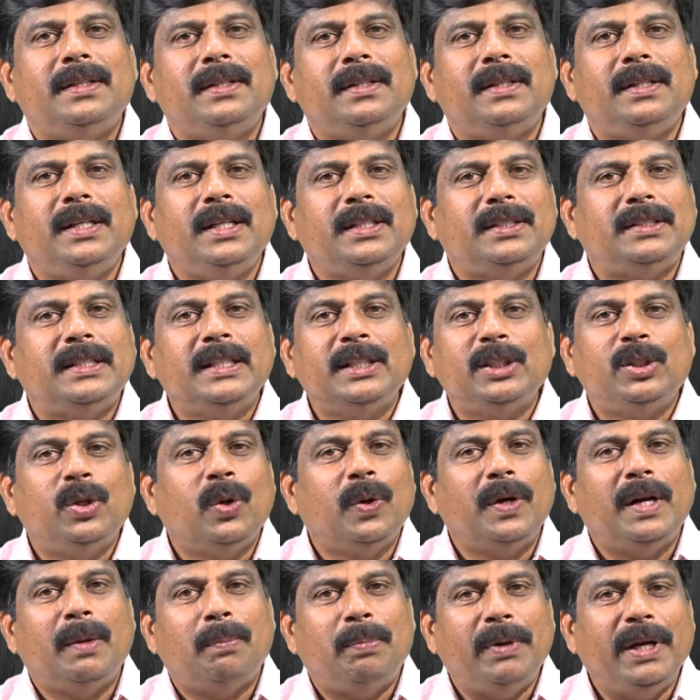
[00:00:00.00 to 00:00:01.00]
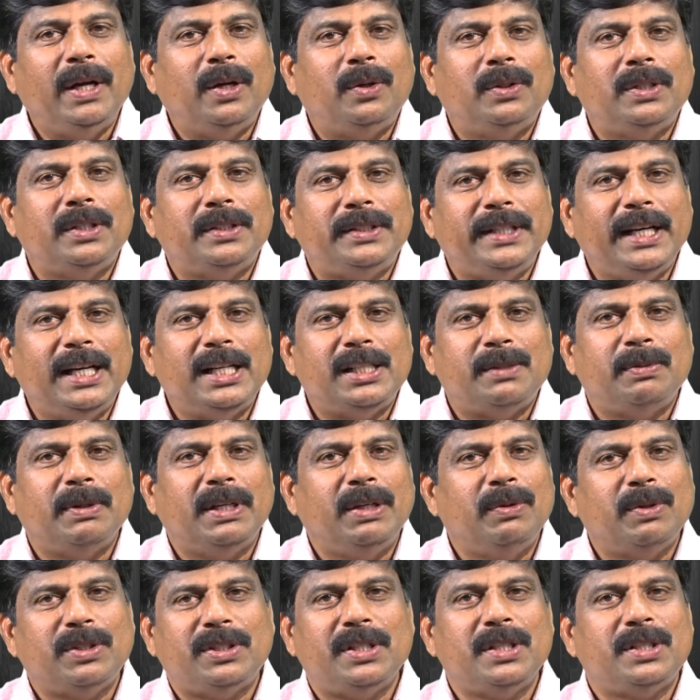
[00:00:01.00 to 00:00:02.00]
These things don't appeal to the salesman.
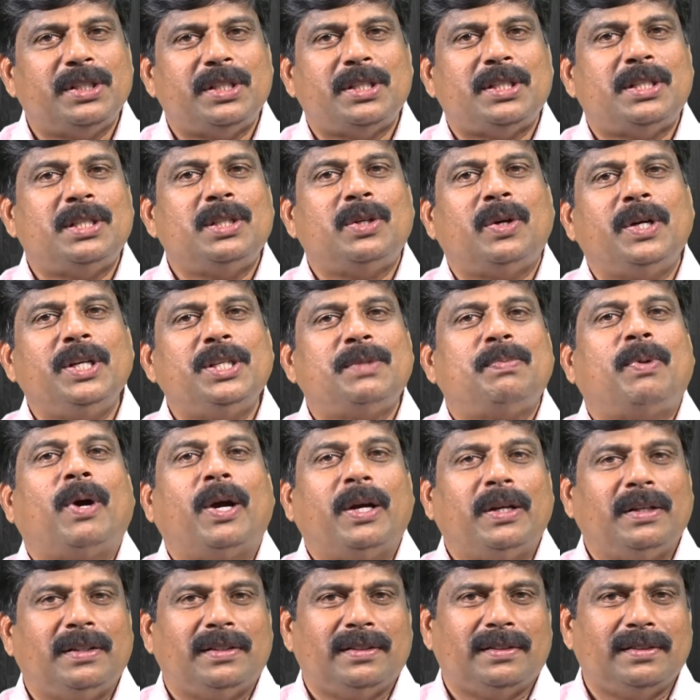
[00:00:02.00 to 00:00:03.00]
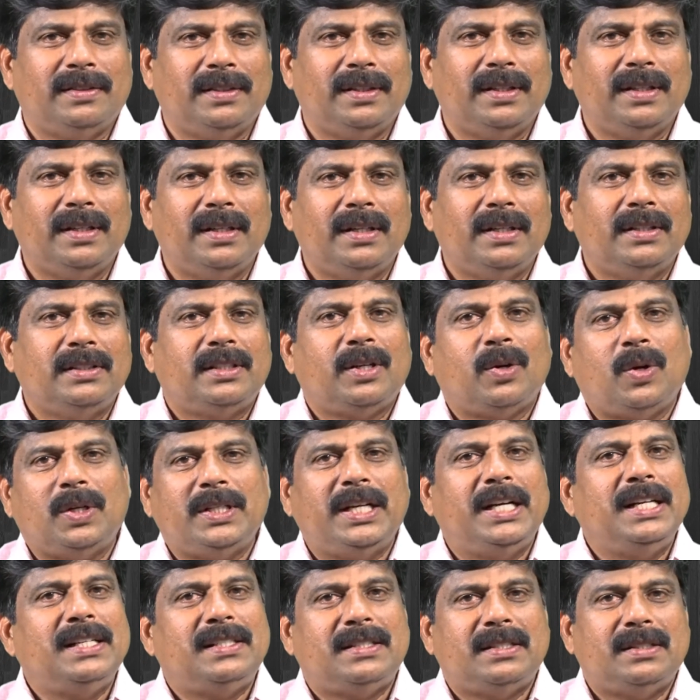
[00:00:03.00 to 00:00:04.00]
He was insisting on his point. Sir, all
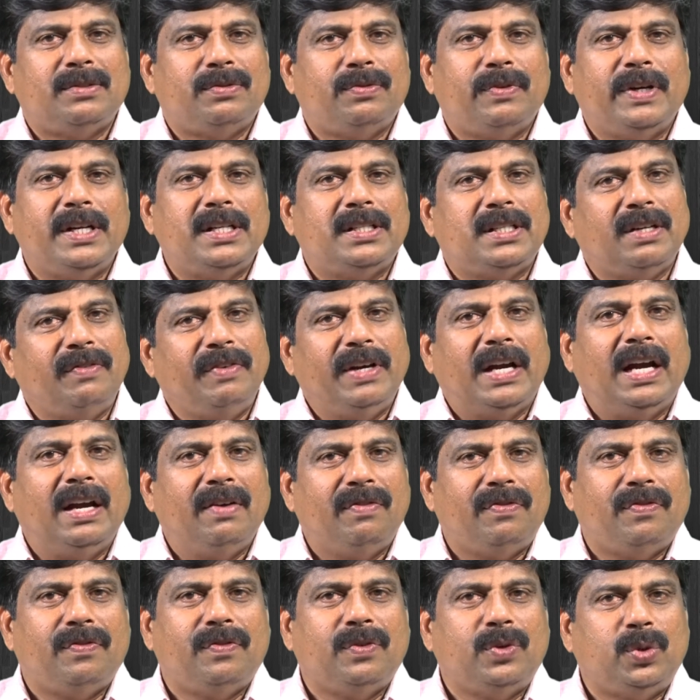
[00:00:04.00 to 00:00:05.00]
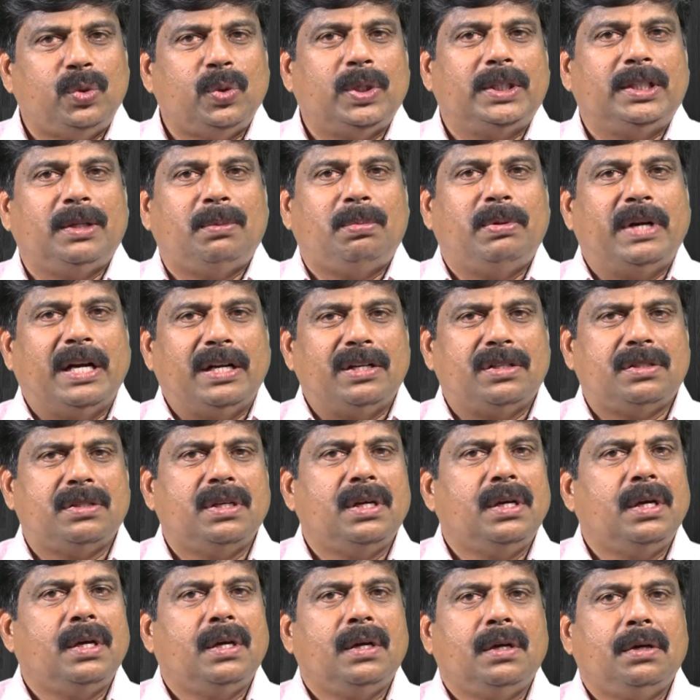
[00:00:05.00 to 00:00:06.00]
that is fine, sir. I have 2 other brands,
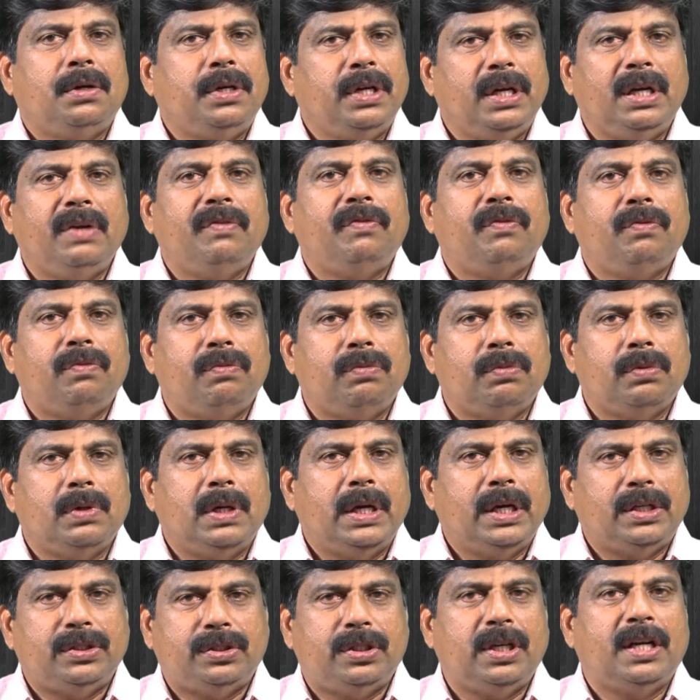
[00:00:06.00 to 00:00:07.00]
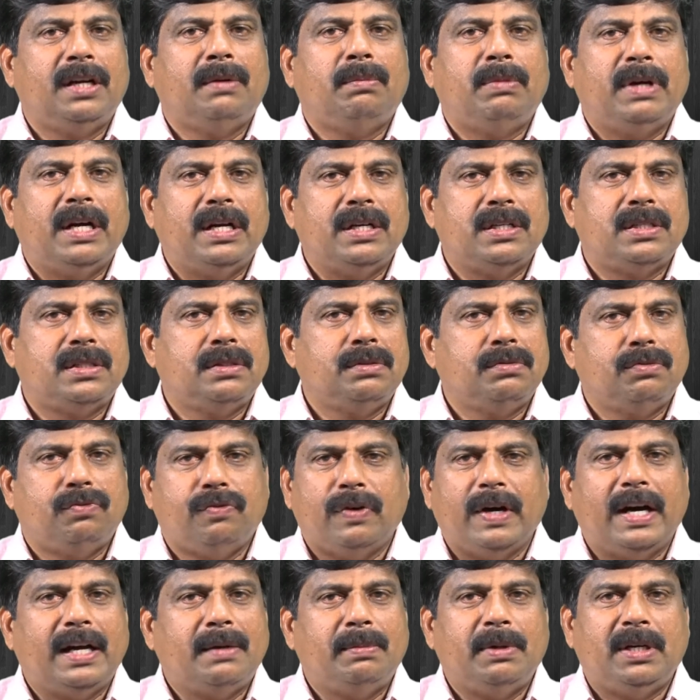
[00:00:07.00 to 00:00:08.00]
really excellent brands,
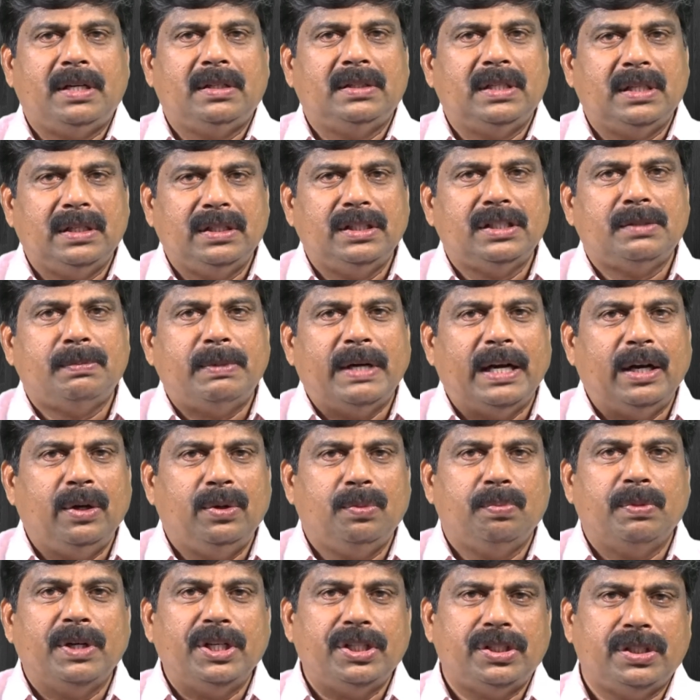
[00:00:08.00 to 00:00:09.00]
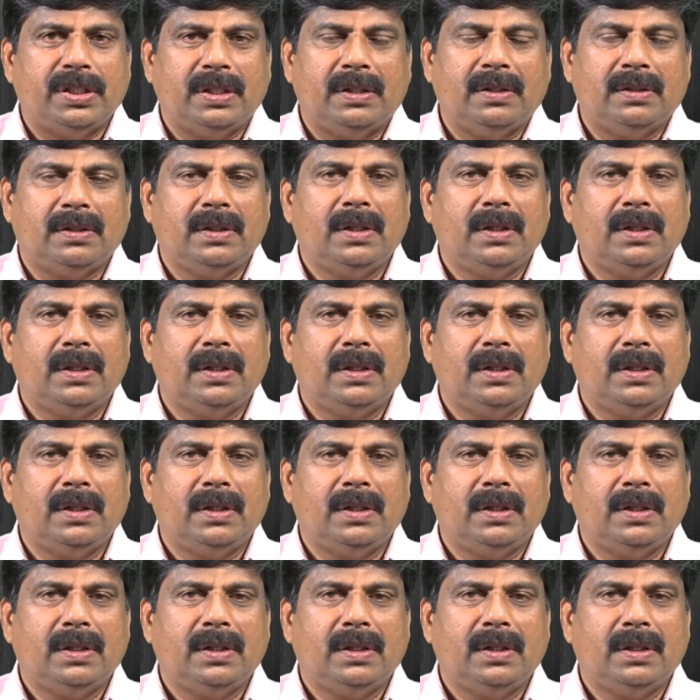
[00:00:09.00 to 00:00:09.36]
far better than this brand you mentioned.